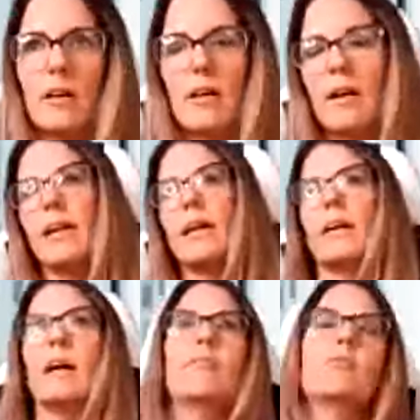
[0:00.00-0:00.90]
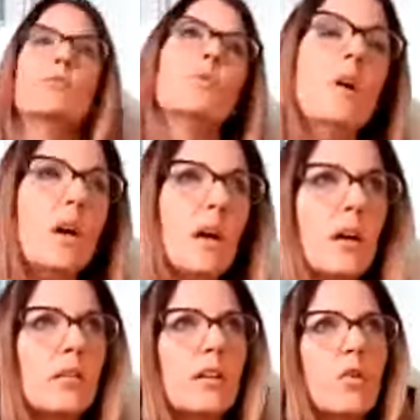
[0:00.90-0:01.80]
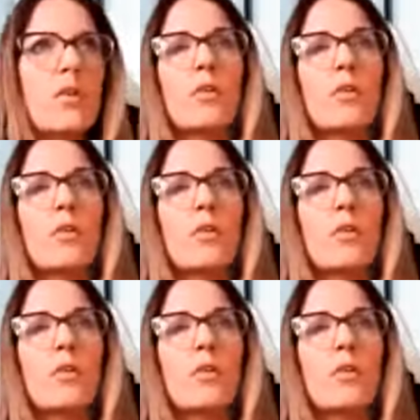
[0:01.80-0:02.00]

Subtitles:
again, I have to deal with